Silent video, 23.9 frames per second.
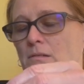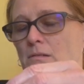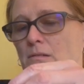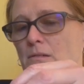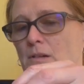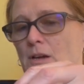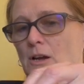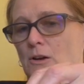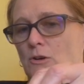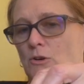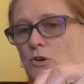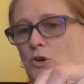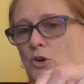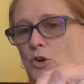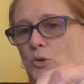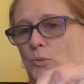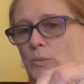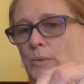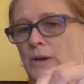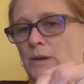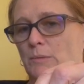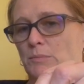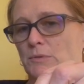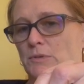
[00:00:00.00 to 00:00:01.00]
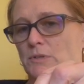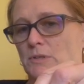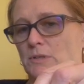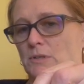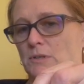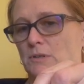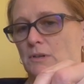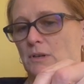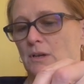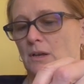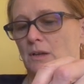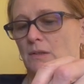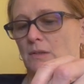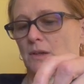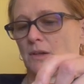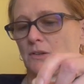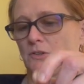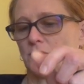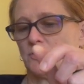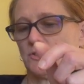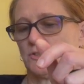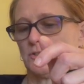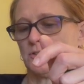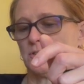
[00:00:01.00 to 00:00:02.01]
alcohol wipes, and
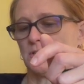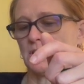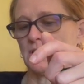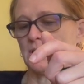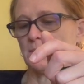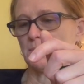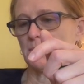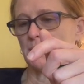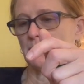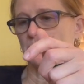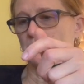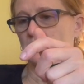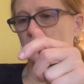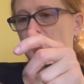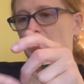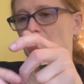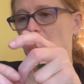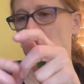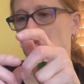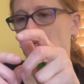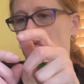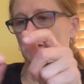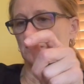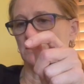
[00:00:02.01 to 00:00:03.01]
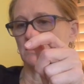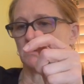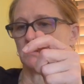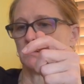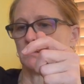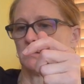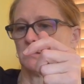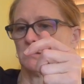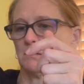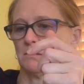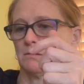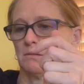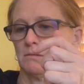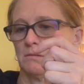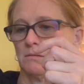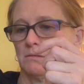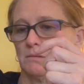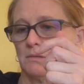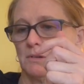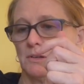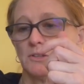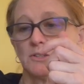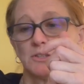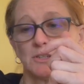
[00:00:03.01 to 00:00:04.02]
that's just to keep everything
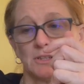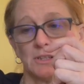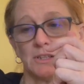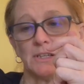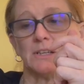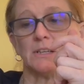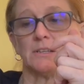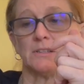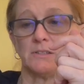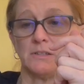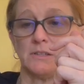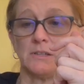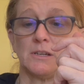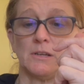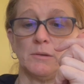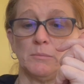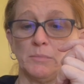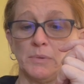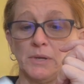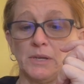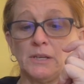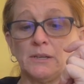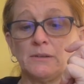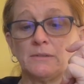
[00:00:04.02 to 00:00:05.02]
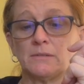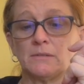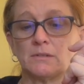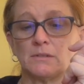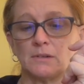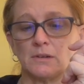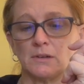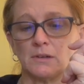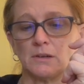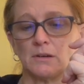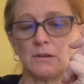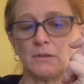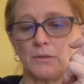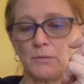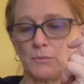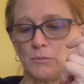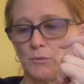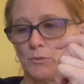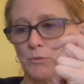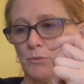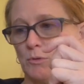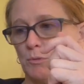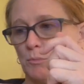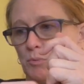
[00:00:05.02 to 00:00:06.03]
as clean as it can be
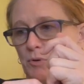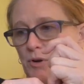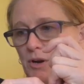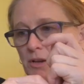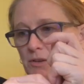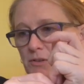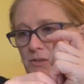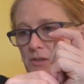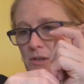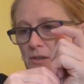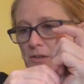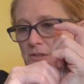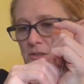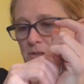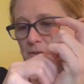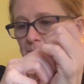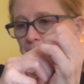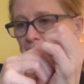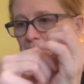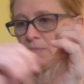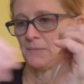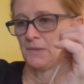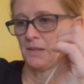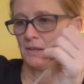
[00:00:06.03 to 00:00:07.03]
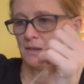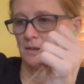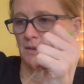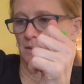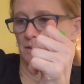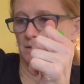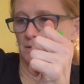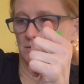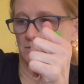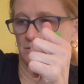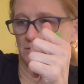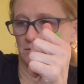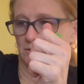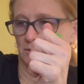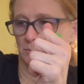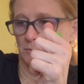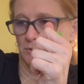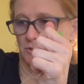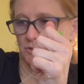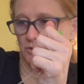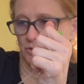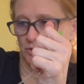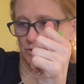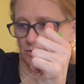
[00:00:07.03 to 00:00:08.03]
through the process. So let me
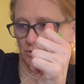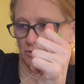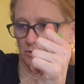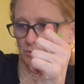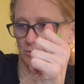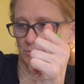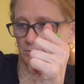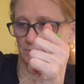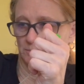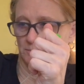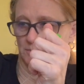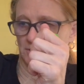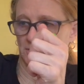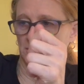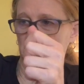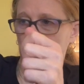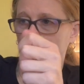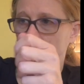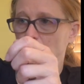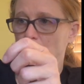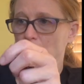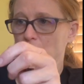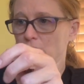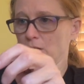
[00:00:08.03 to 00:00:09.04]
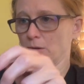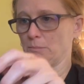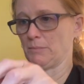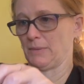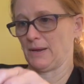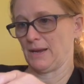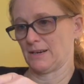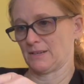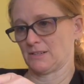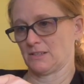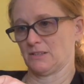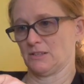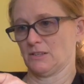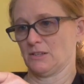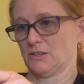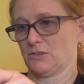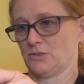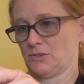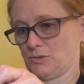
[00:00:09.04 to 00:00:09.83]
show you. I'll come back to this